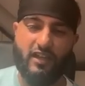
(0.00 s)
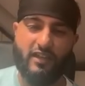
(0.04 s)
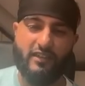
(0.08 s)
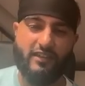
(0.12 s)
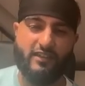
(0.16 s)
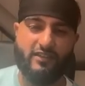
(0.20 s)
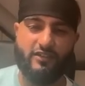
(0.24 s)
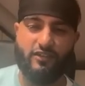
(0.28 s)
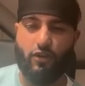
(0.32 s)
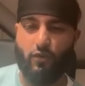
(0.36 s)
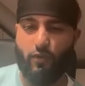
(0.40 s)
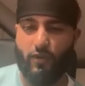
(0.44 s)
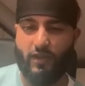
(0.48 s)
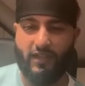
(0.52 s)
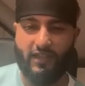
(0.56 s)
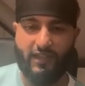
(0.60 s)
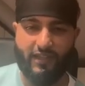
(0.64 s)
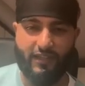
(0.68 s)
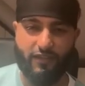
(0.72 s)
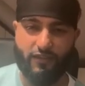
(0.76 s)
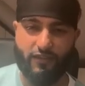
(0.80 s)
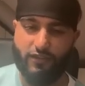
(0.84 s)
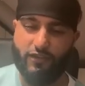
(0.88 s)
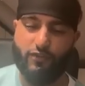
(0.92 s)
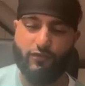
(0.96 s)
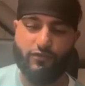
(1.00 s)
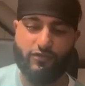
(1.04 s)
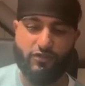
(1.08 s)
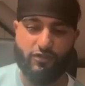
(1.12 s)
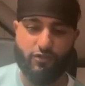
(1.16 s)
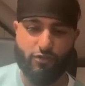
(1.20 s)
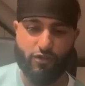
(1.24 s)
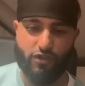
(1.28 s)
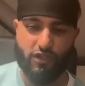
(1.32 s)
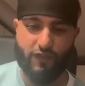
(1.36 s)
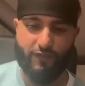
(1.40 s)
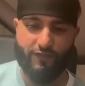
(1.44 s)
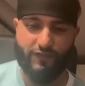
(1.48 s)
there's no way either of those two
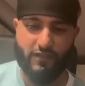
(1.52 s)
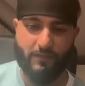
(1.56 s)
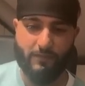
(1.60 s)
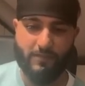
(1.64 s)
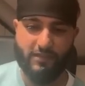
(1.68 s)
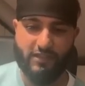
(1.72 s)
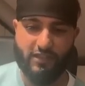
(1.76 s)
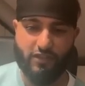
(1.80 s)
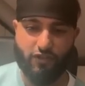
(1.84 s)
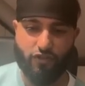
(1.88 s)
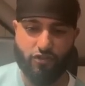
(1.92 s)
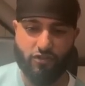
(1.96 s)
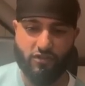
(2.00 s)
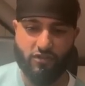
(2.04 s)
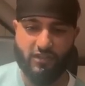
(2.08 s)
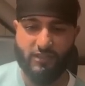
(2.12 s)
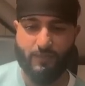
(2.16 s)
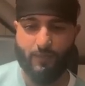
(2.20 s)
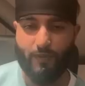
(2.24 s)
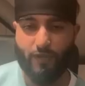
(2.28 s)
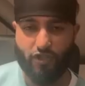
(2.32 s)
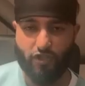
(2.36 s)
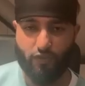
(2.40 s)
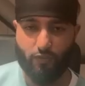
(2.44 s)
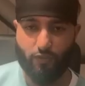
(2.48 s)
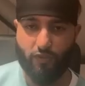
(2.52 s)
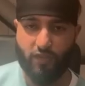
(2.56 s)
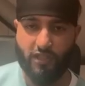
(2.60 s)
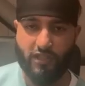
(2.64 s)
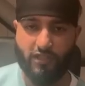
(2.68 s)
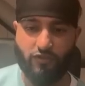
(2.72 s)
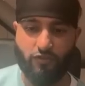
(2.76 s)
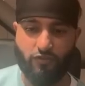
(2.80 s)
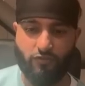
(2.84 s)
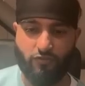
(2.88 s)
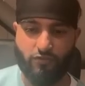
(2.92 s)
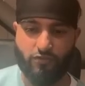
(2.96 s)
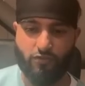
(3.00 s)
are shifting position, especially when
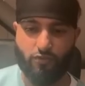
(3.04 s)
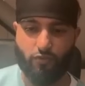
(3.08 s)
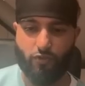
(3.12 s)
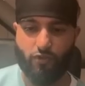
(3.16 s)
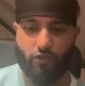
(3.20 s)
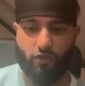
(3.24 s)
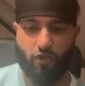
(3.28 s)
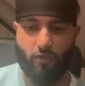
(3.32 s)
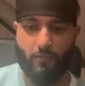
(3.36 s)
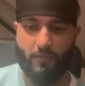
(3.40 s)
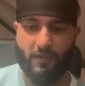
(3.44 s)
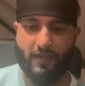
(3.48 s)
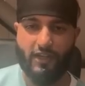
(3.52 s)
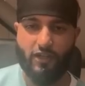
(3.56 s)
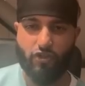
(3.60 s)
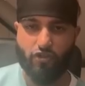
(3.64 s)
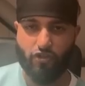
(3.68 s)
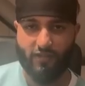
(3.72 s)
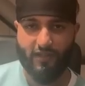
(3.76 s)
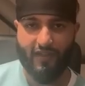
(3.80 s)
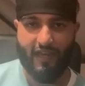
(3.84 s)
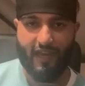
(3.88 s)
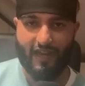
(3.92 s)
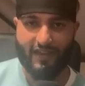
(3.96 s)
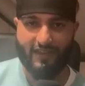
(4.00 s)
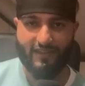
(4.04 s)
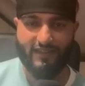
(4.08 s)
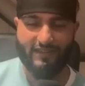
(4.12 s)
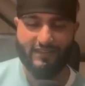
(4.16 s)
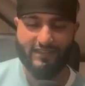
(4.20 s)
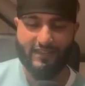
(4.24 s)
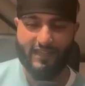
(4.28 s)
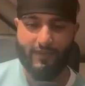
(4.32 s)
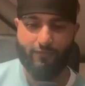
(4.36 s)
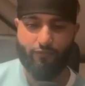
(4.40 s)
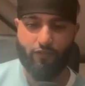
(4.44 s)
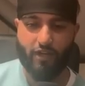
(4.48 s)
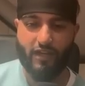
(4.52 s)
you saw the combination they had in this
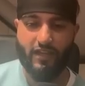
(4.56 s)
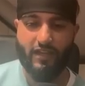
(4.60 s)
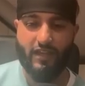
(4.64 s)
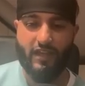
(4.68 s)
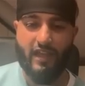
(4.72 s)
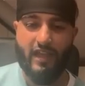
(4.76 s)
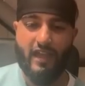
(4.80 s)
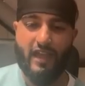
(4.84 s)
game, right?